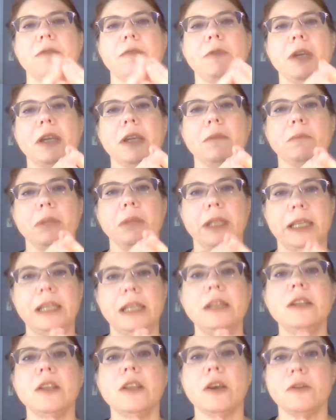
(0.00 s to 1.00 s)
We can blend
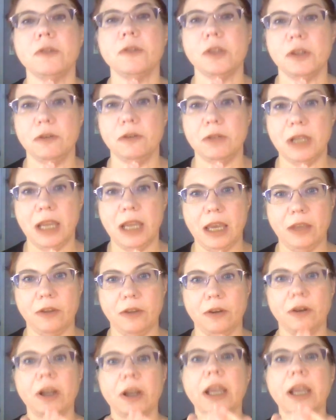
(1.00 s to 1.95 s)
those two together